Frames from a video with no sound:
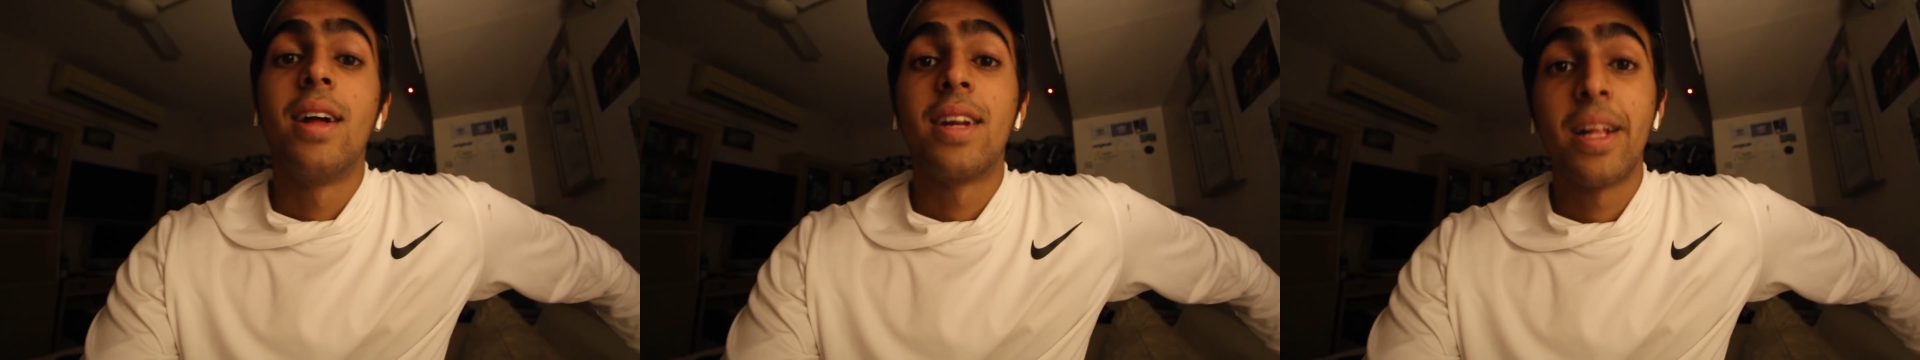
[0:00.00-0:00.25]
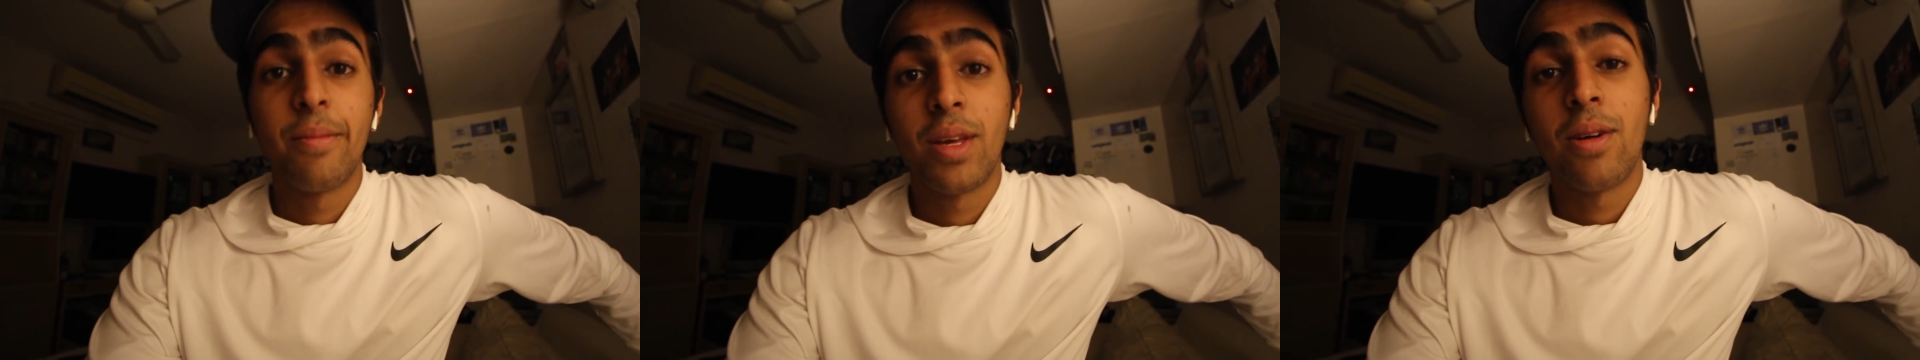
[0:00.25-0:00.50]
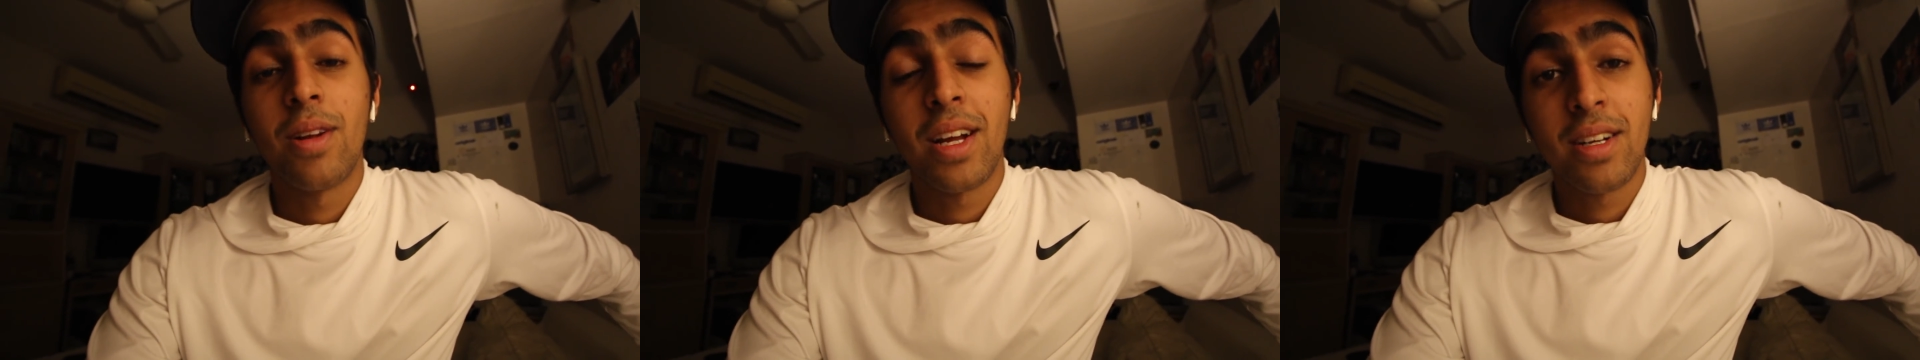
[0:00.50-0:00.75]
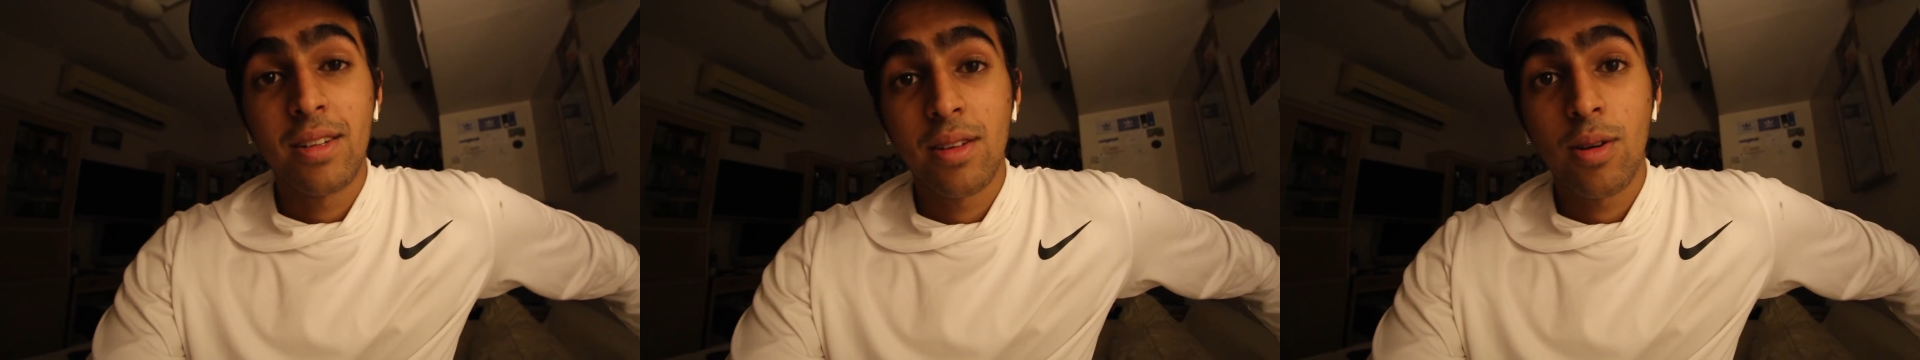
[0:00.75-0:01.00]
Tell me how you
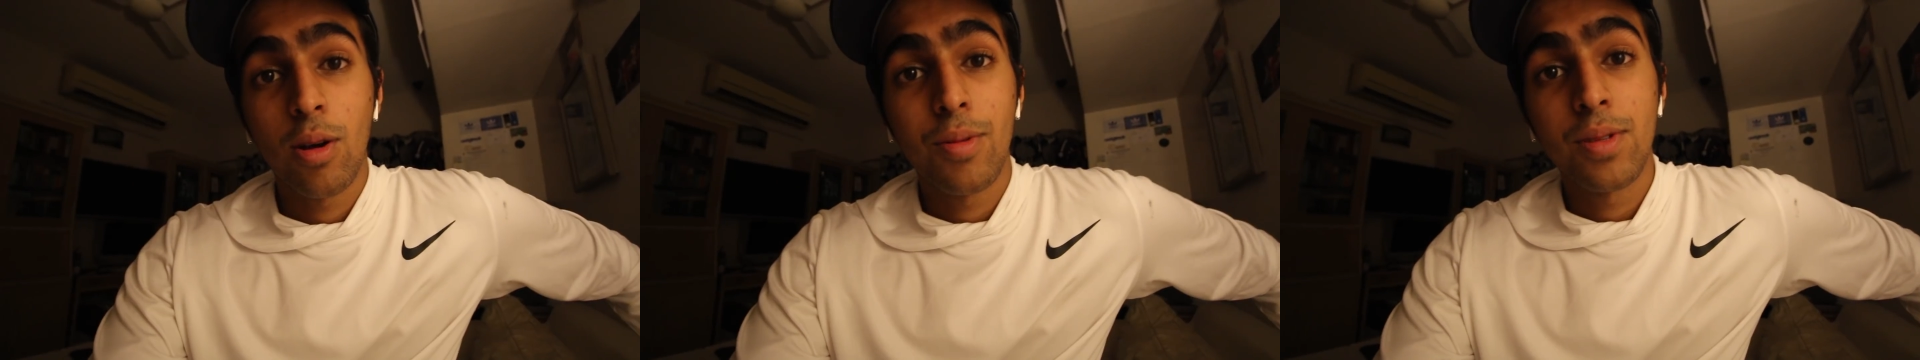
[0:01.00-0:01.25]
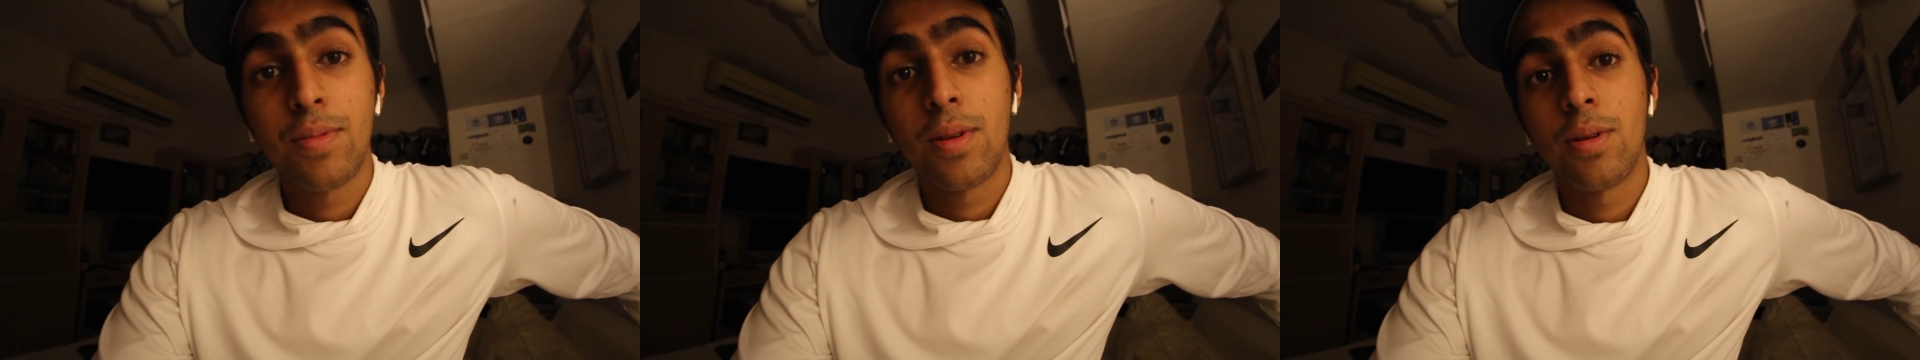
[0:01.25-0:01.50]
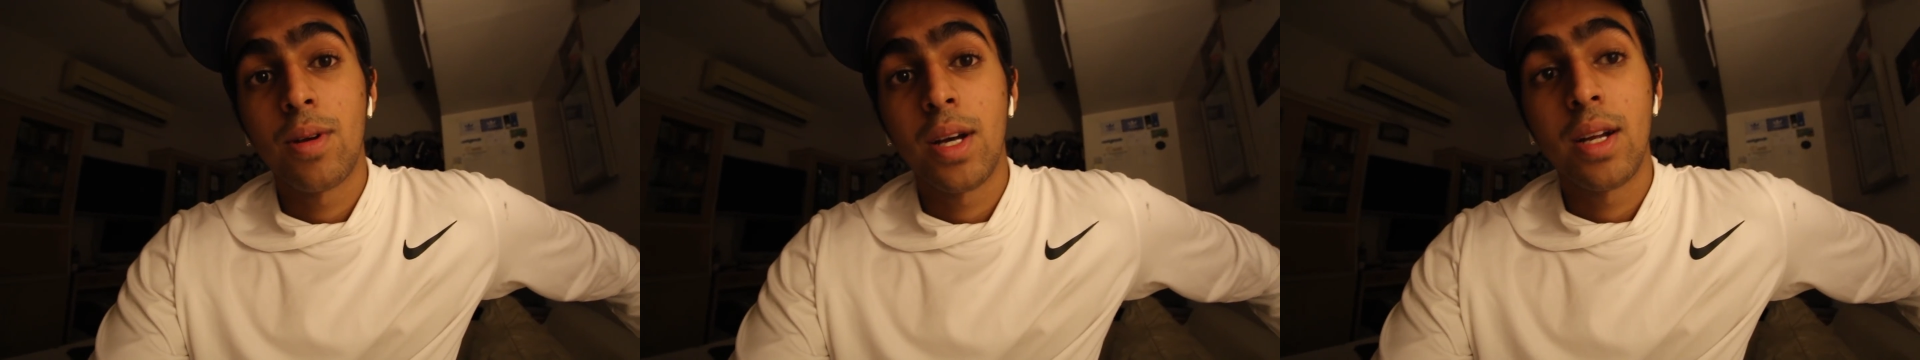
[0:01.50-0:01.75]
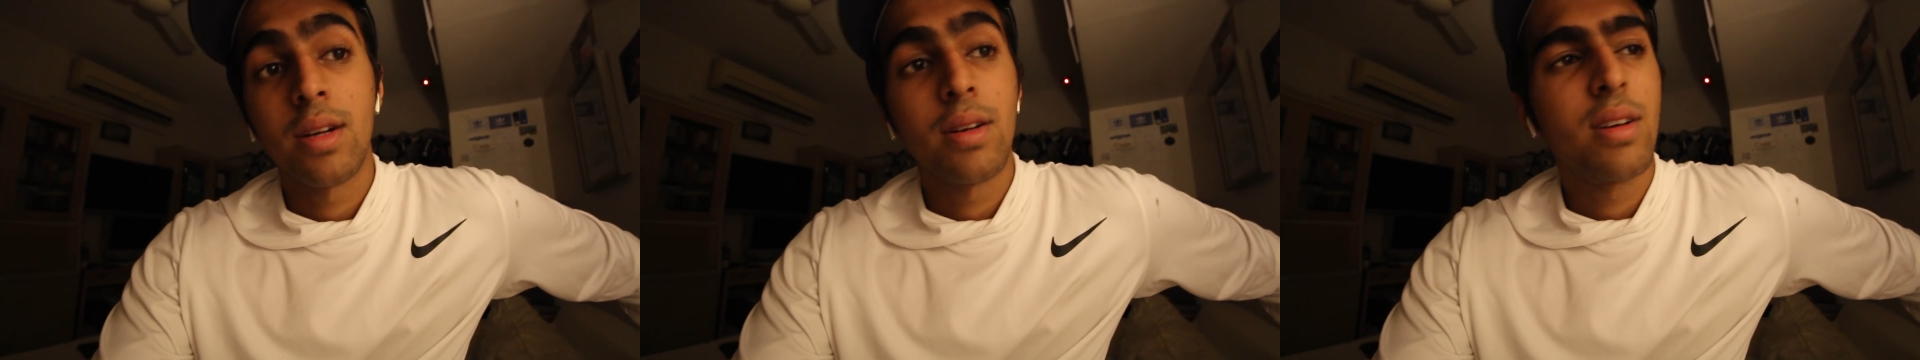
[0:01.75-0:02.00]
liked it in the comments below
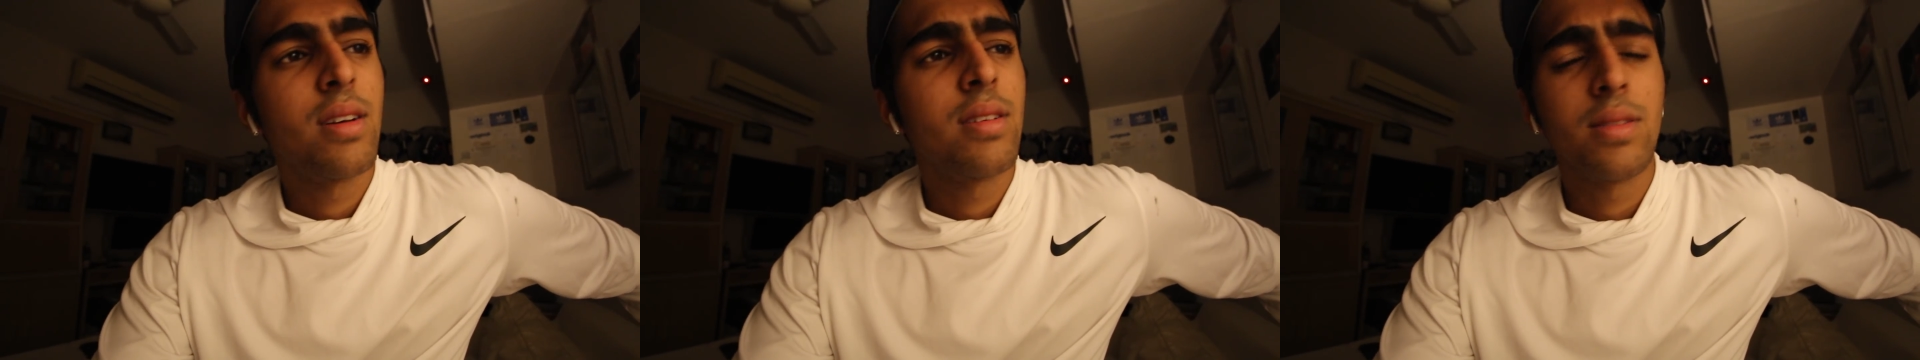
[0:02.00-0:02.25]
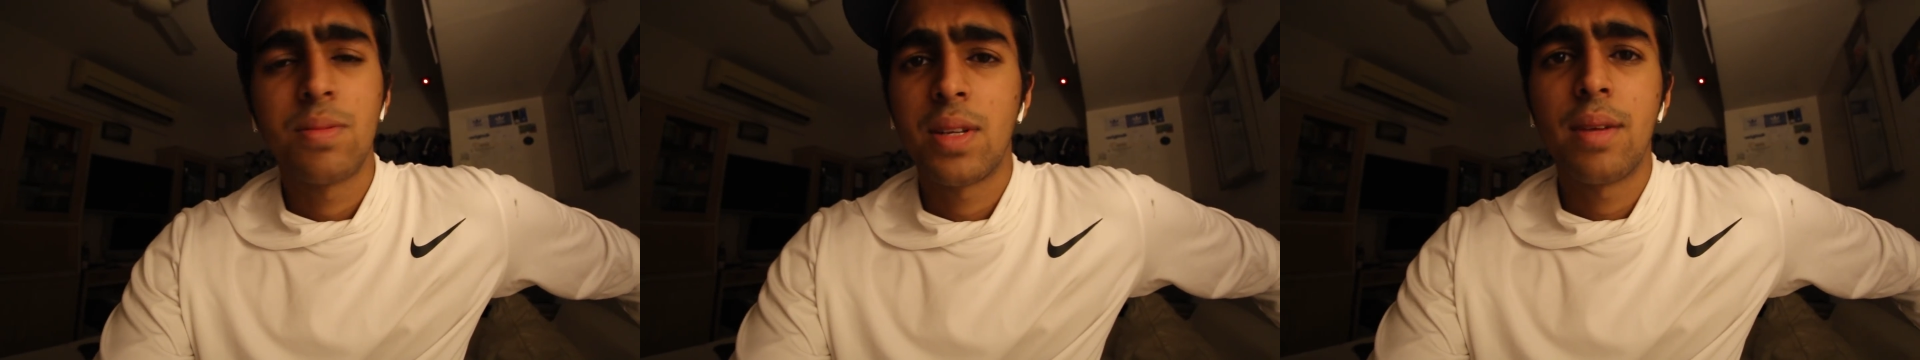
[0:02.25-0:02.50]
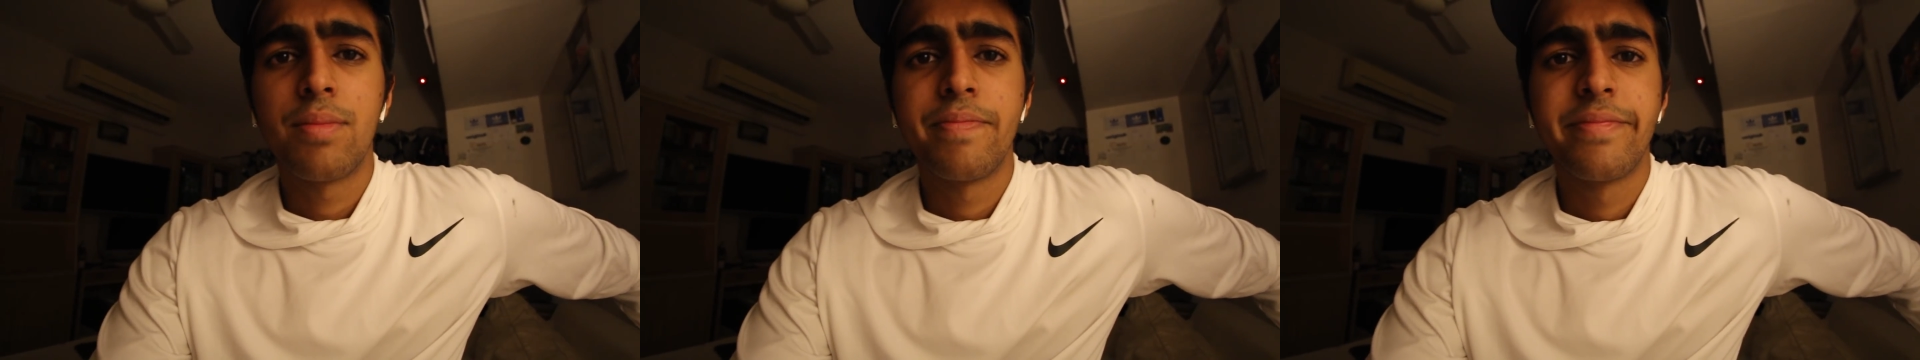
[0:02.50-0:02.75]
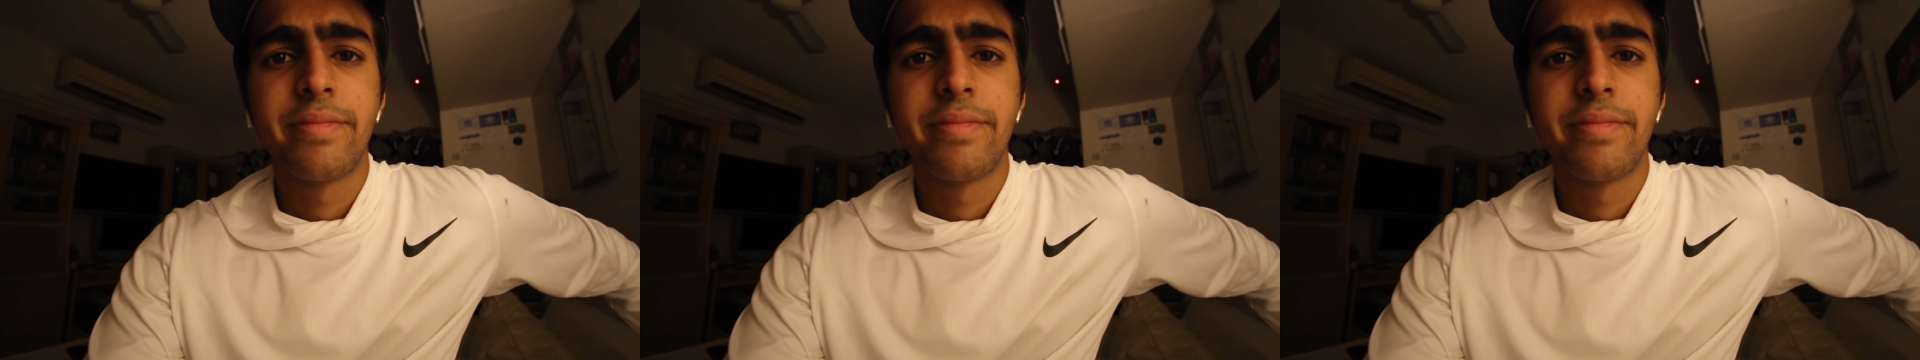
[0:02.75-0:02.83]
and subscribe.